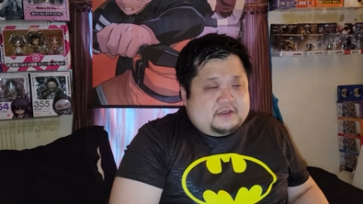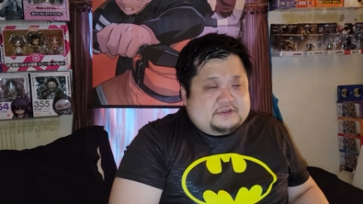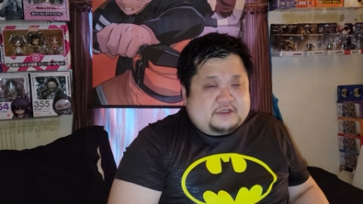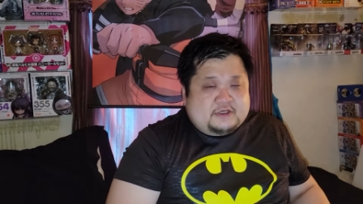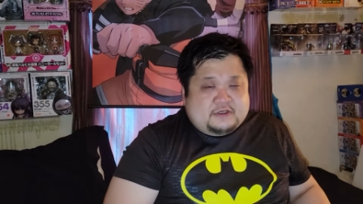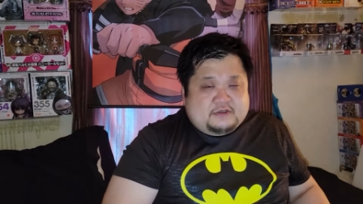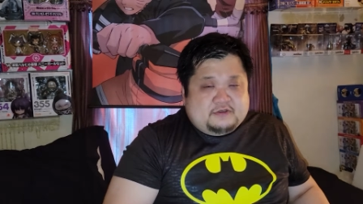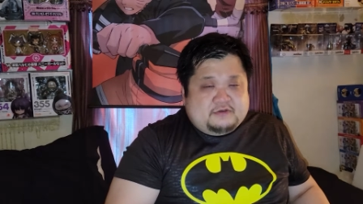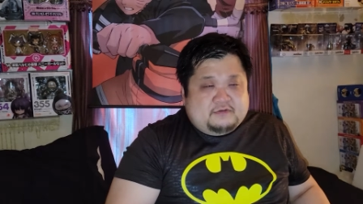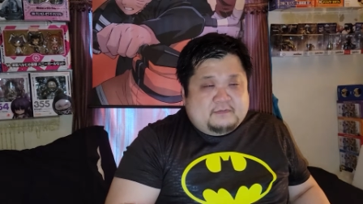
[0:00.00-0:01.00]

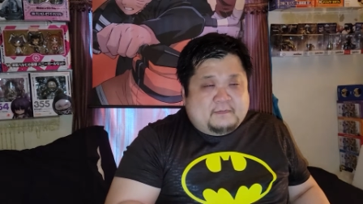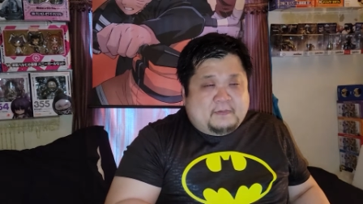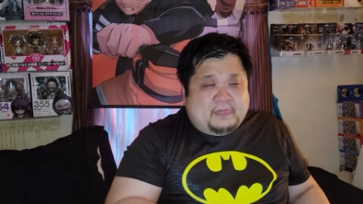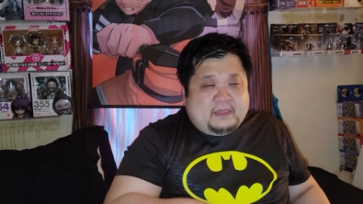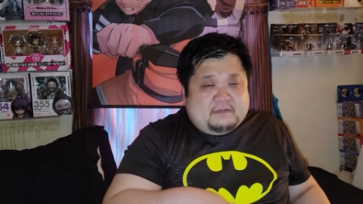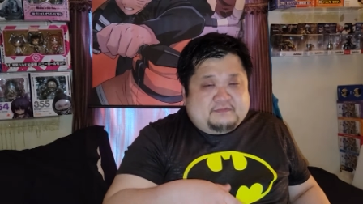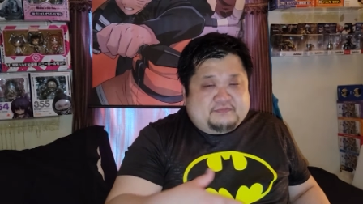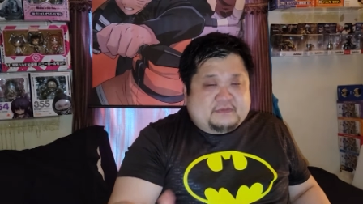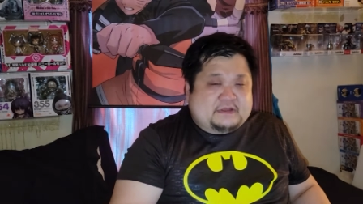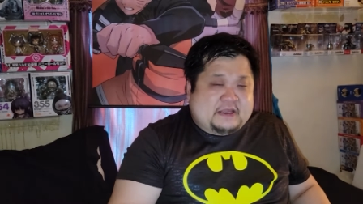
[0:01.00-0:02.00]
So
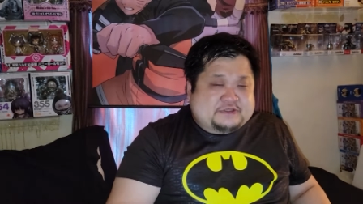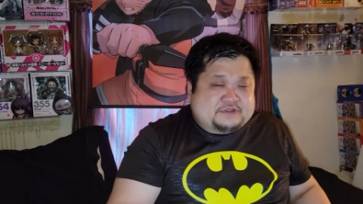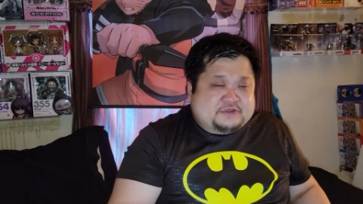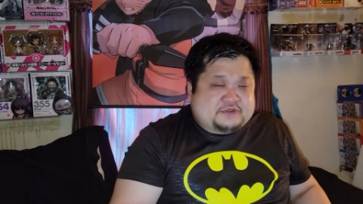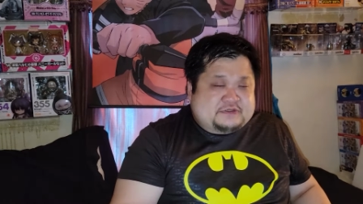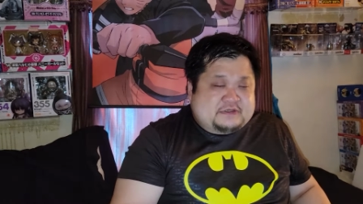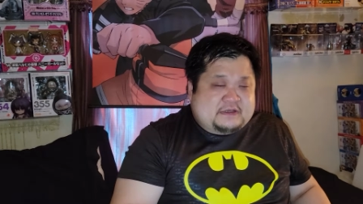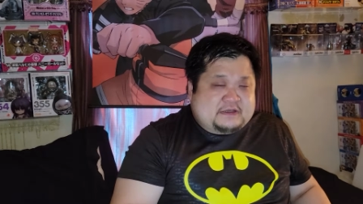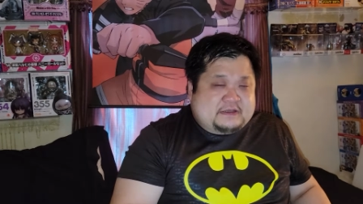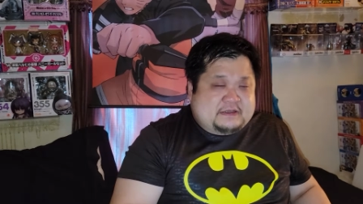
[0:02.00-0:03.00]
they introduce
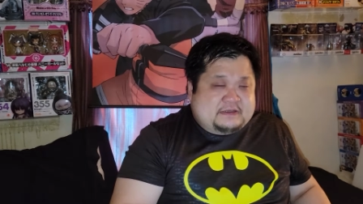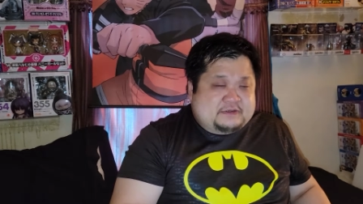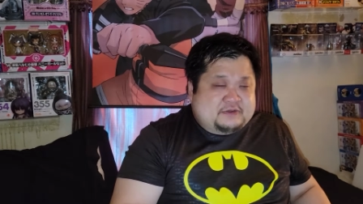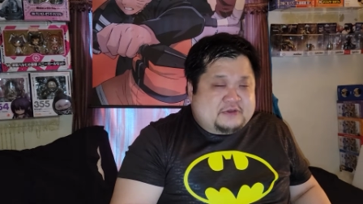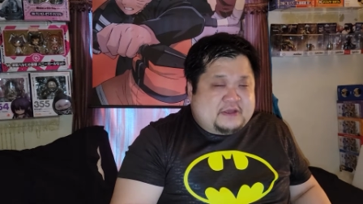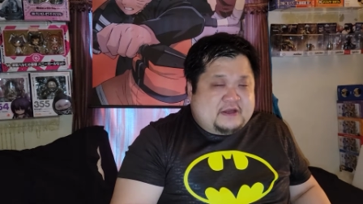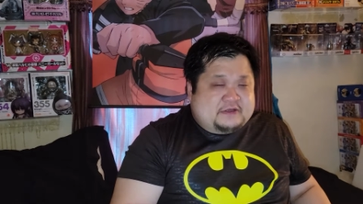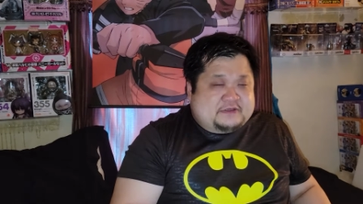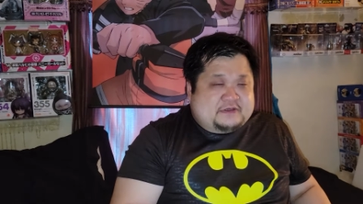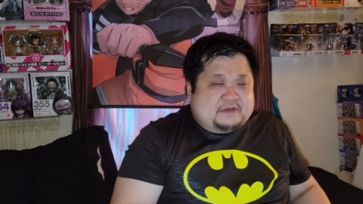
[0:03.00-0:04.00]
a new
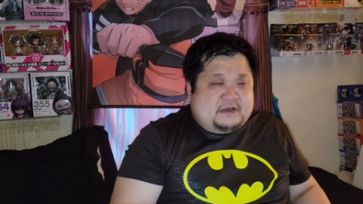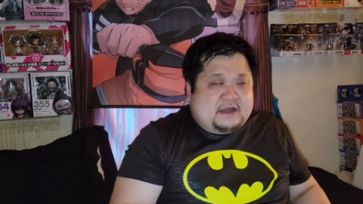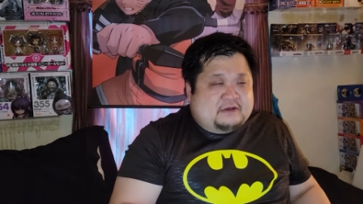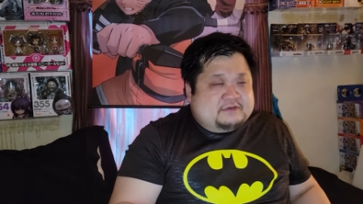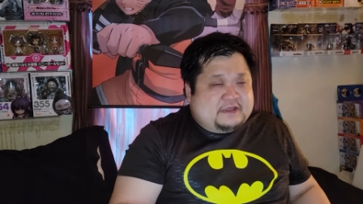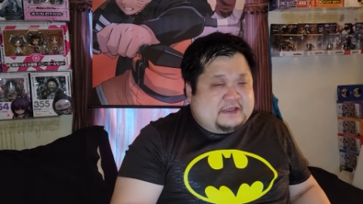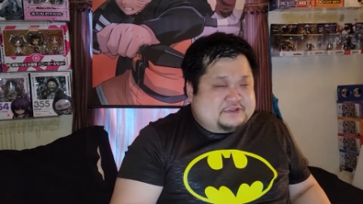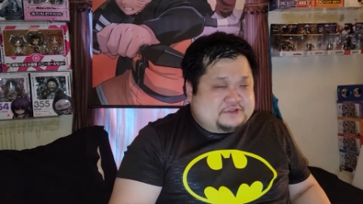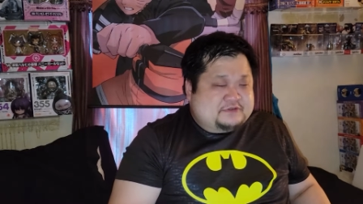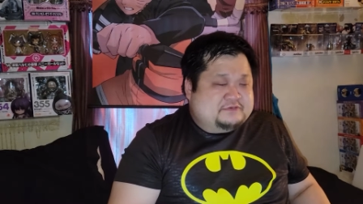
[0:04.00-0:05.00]
character. I don't think he
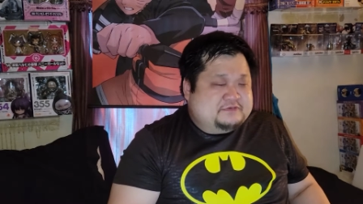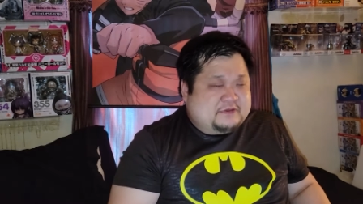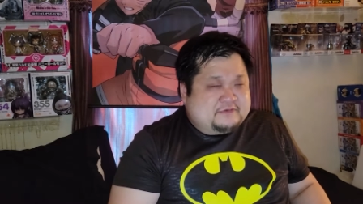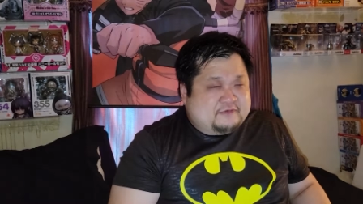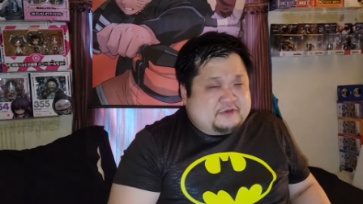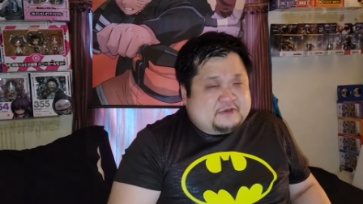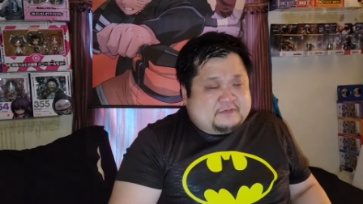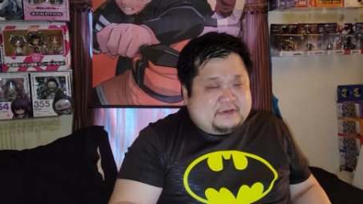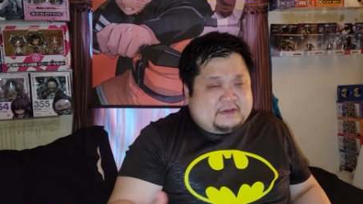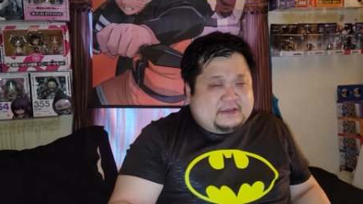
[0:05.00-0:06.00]
introduced himself as Riddler,
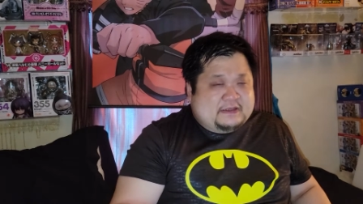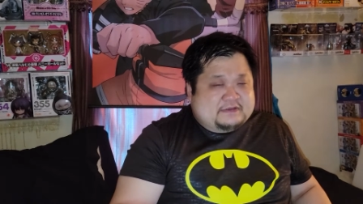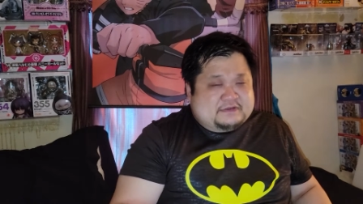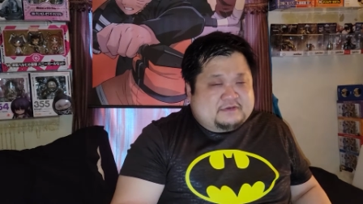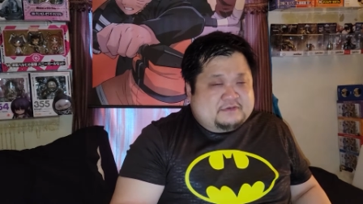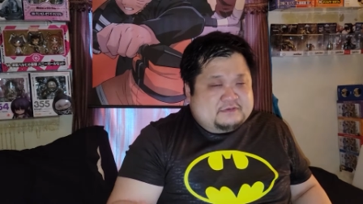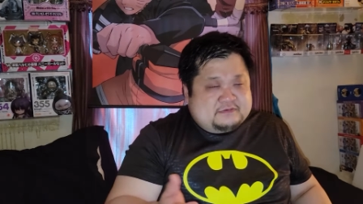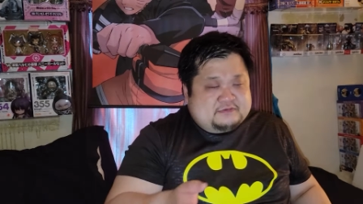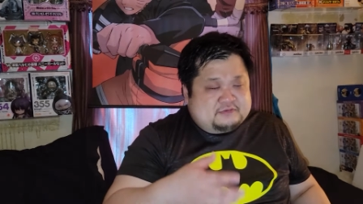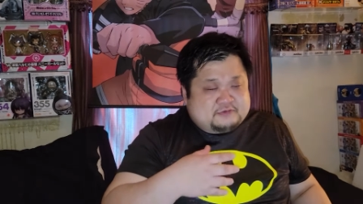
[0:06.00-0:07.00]
but he leaves
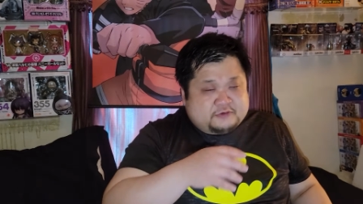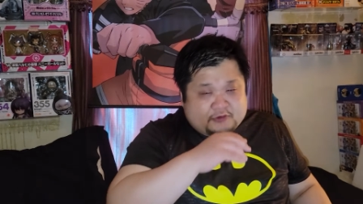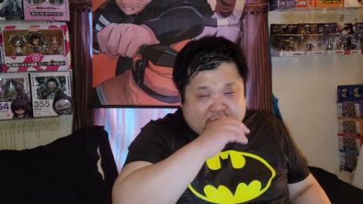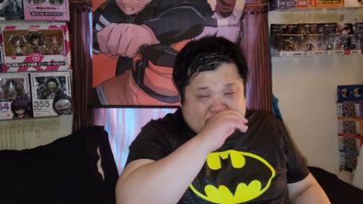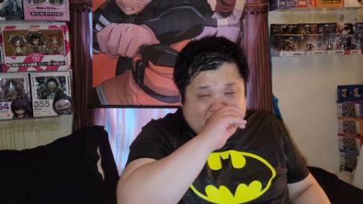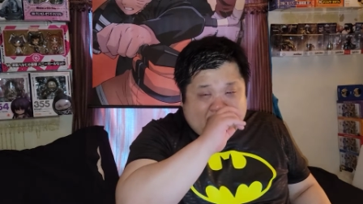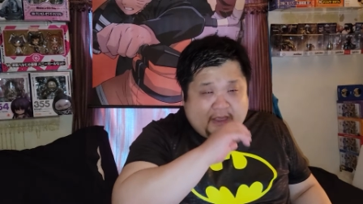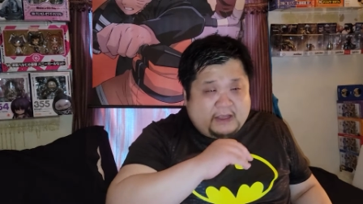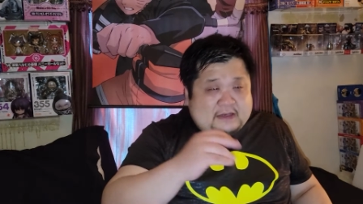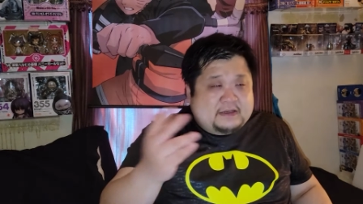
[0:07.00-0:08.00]
clues
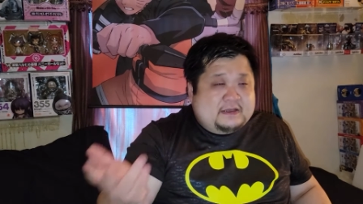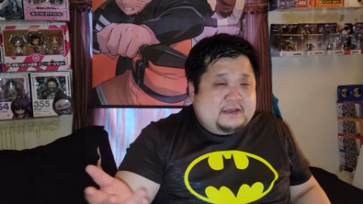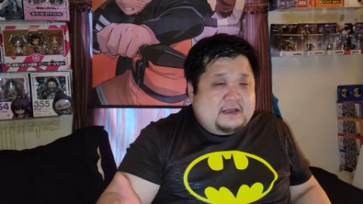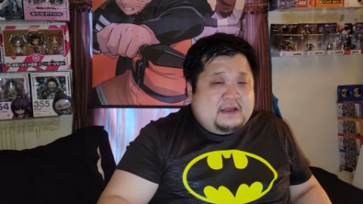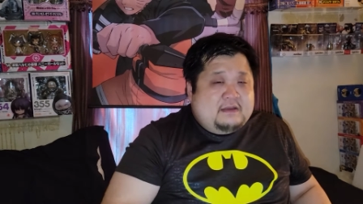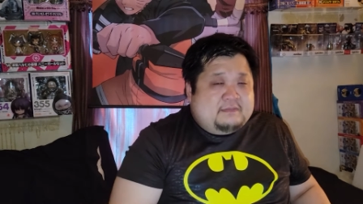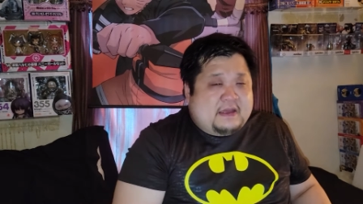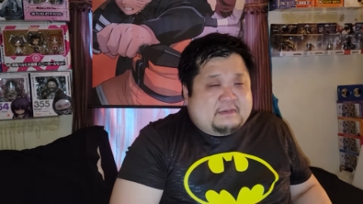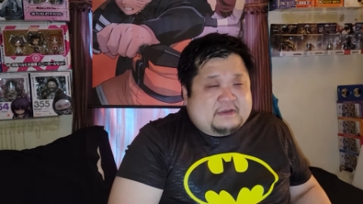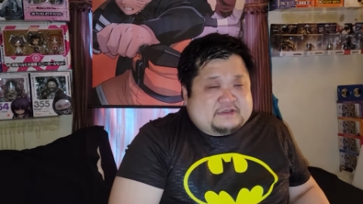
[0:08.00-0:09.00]
behind.
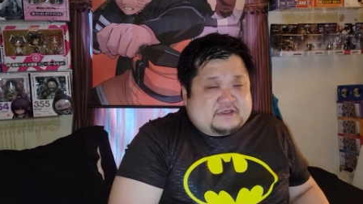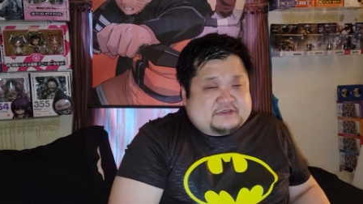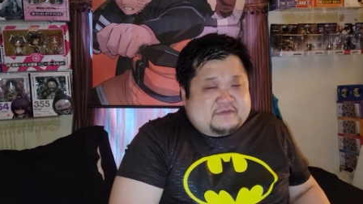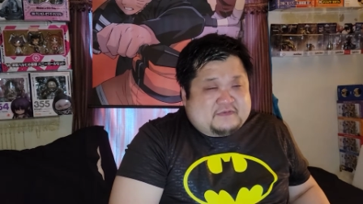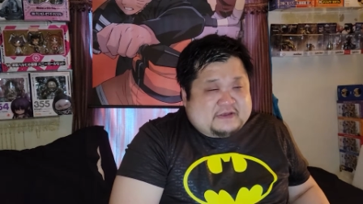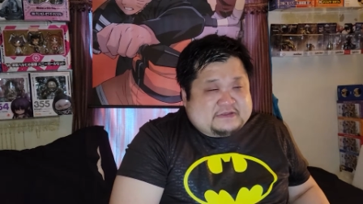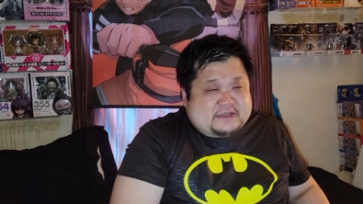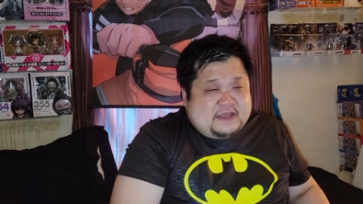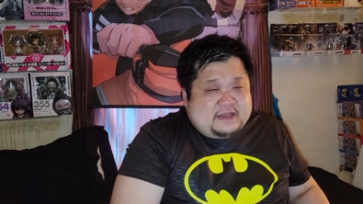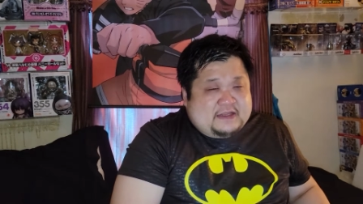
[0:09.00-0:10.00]
Batman starts
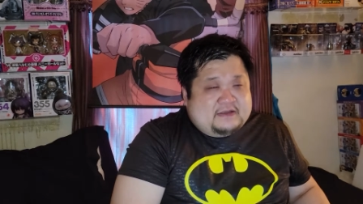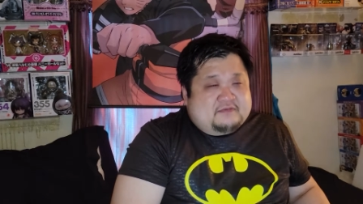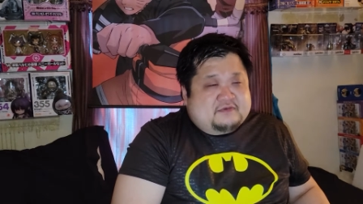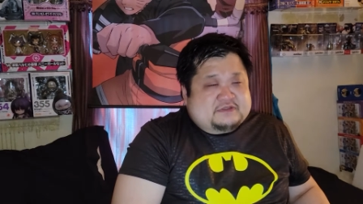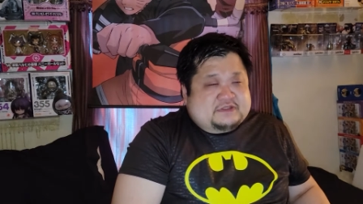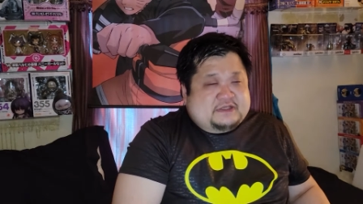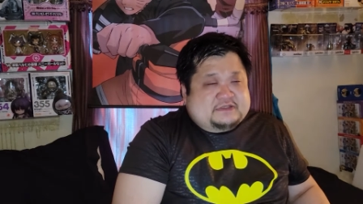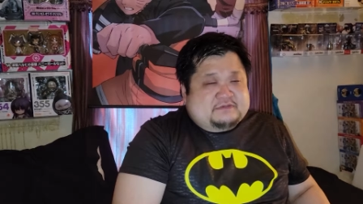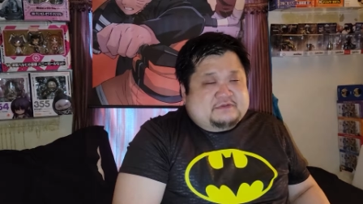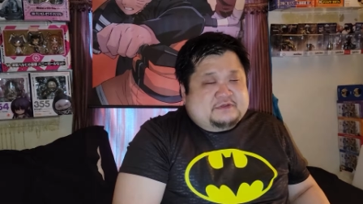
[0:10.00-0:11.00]
investigating, which
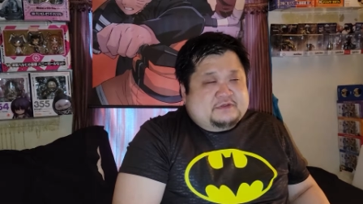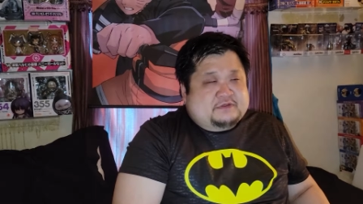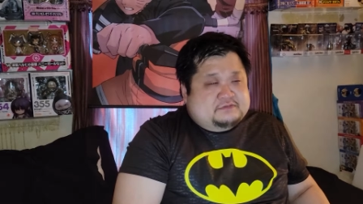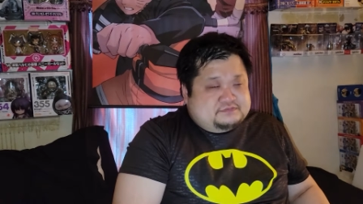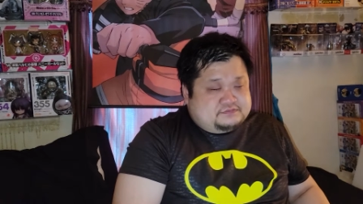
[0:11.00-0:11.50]
leads him to